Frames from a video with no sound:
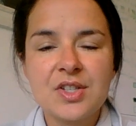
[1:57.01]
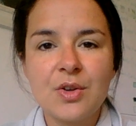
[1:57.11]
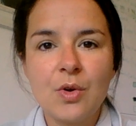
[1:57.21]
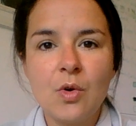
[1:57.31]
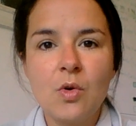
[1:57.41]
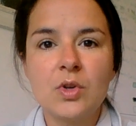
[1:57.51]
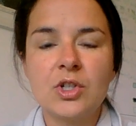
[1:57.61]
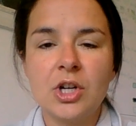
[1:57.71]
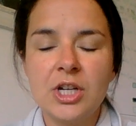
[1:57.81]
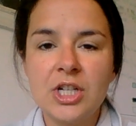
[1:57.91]
So
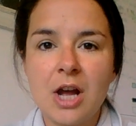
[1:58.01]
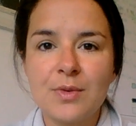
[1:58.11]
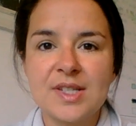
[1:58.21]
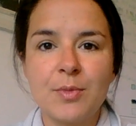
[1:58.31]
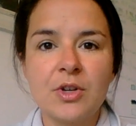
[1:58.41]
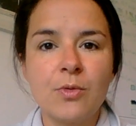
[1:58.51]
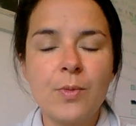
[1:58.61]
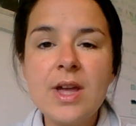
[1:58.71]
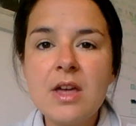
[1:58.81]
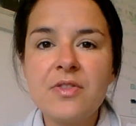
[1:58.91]
turn and talk with someone you're
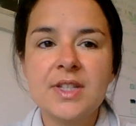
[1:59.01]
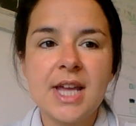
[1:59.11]
with,